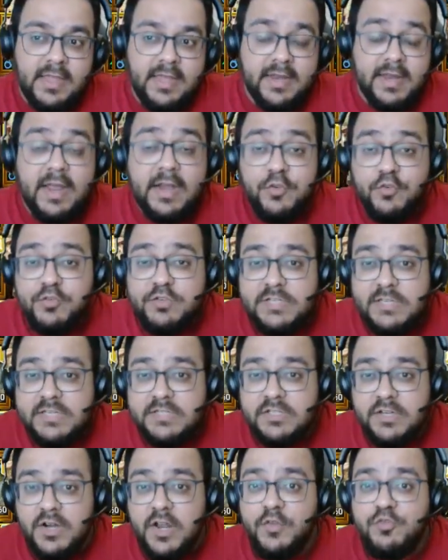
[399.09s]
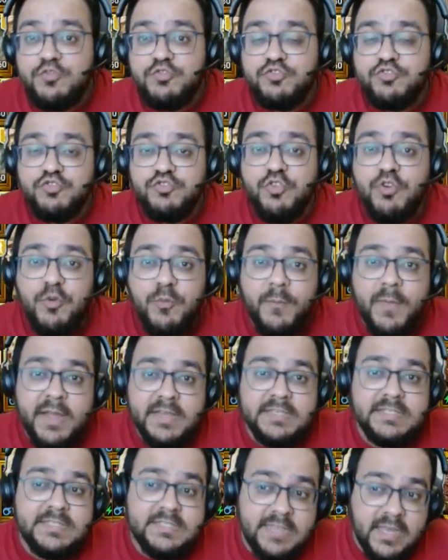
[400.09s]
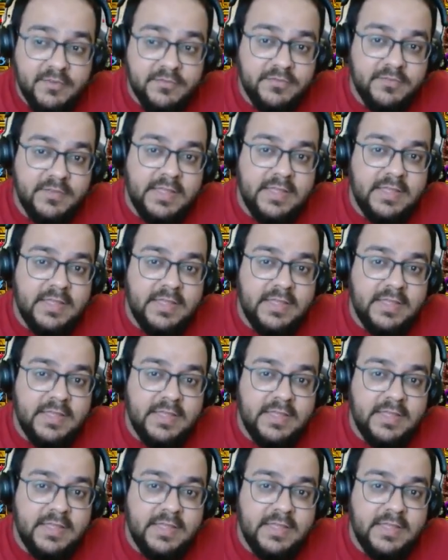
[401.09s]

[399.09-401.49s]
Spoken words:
And I had to change around so much stuff.